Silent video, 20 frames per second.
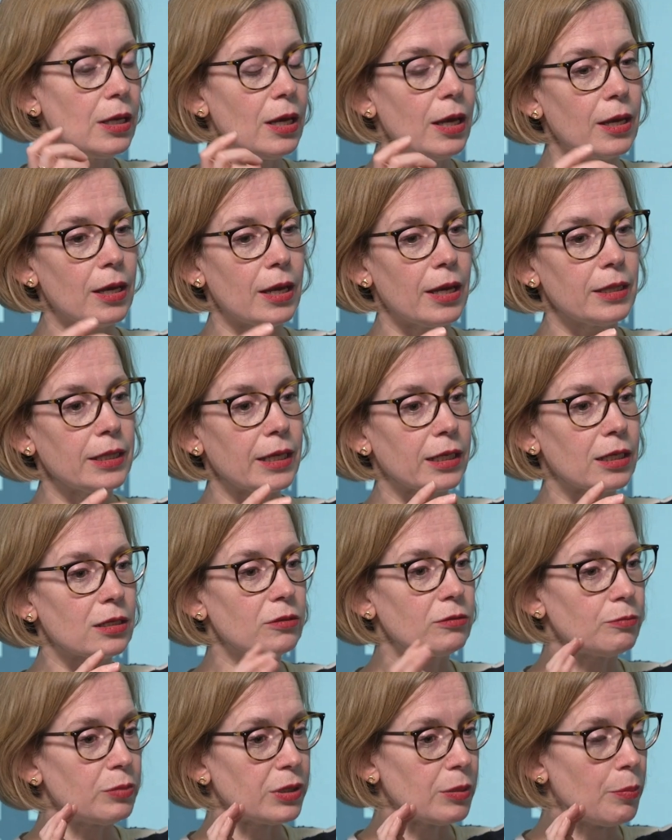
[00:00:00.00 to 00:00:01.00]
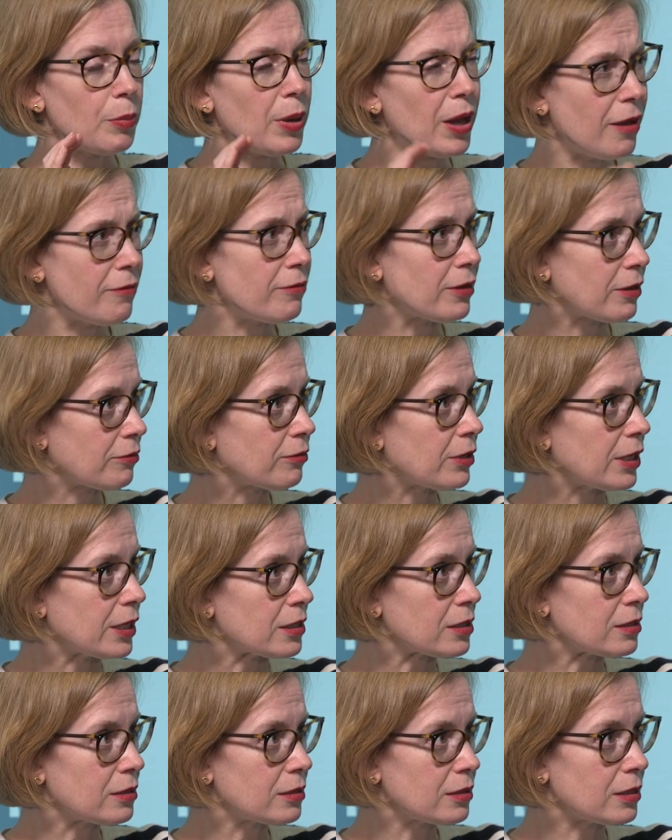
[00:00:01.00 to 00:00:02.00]
and that can be a perfect
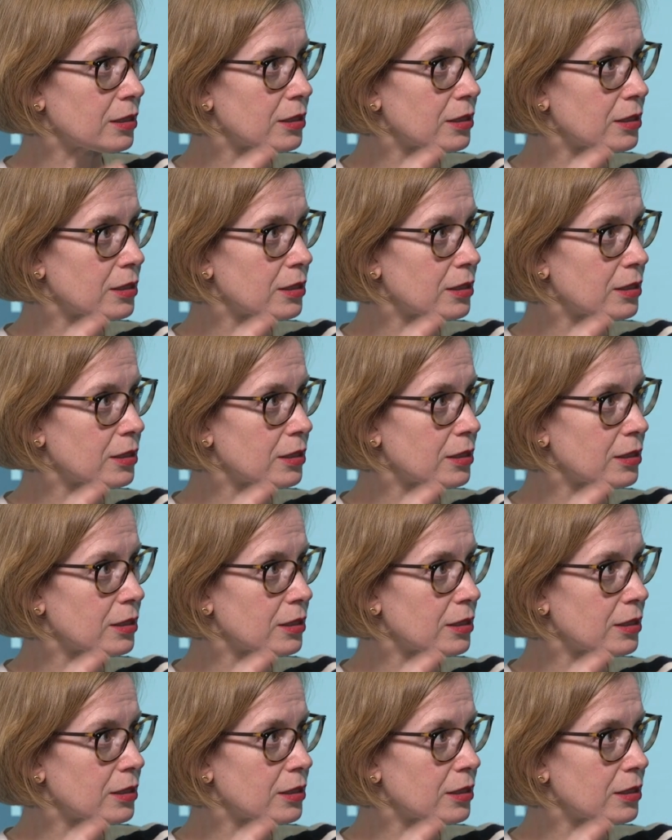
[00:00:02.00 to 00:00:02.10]
fit.